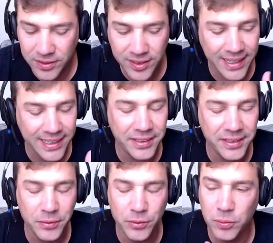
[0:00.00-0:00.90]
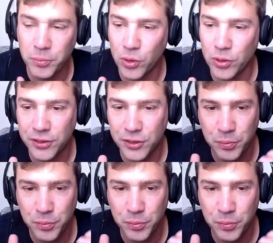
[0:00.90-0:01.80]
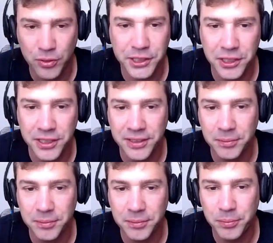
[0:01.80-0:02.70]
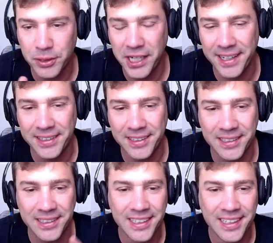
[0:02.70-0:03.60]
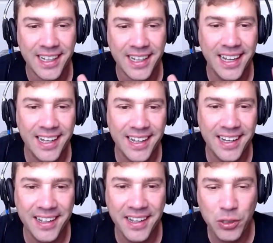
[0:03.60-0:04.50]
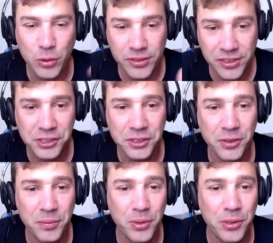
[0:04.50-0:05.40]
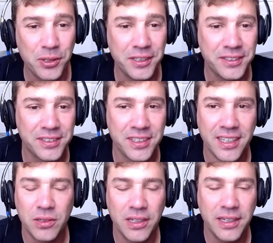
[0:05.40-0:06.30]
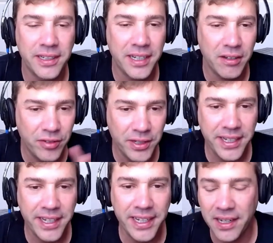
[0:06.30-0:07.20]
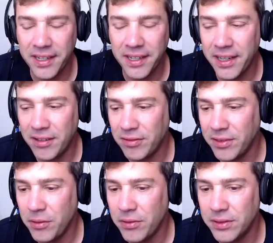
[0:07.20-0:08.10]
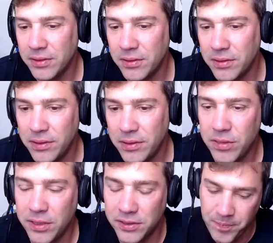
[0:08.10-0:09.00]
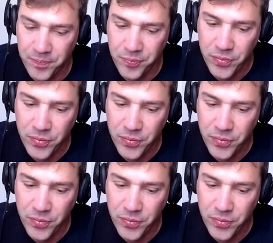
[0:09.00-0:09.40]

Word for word: daily reports per region, per channel, uh, acquisition reports. So like every day I have these, these